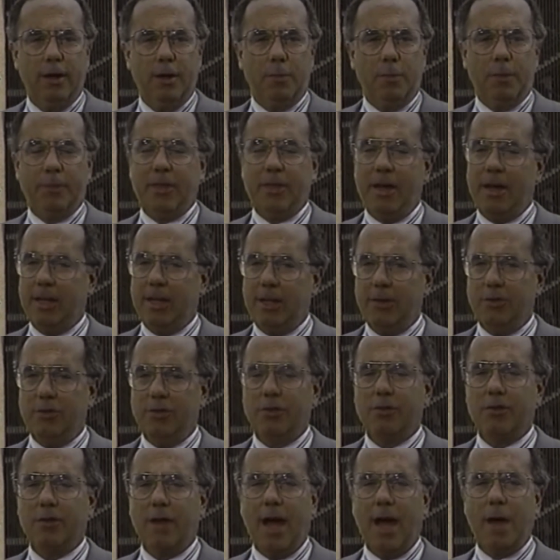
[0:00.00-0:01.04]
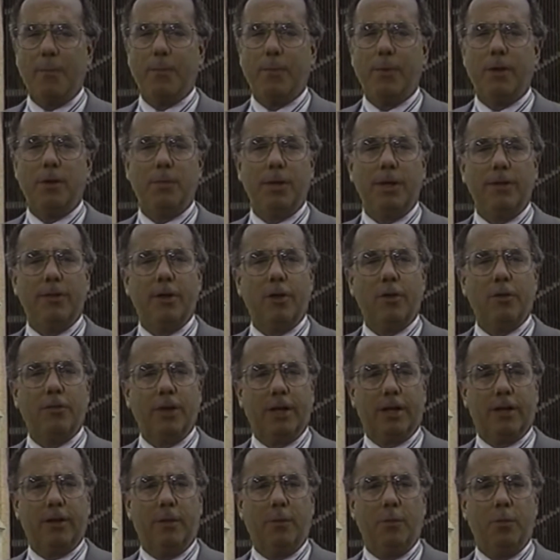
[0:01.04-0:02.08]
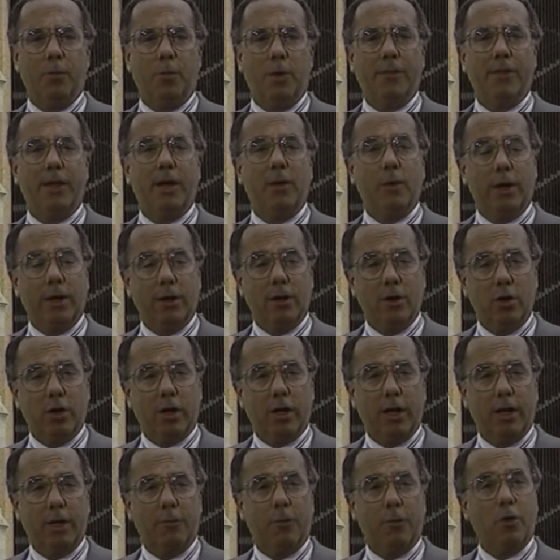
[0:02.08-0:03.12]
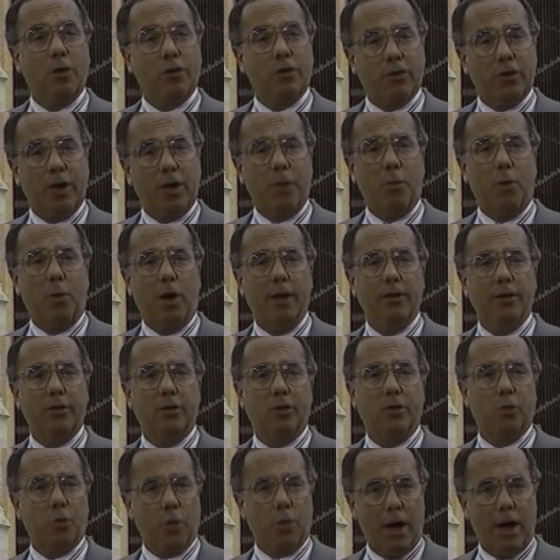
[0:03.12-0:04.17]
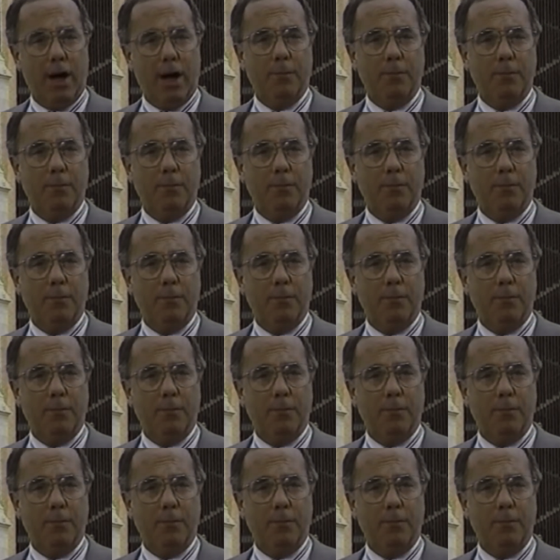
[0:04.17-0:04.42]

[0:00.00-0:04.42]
but that he just happened to be their victim when they went looking for someone to rob.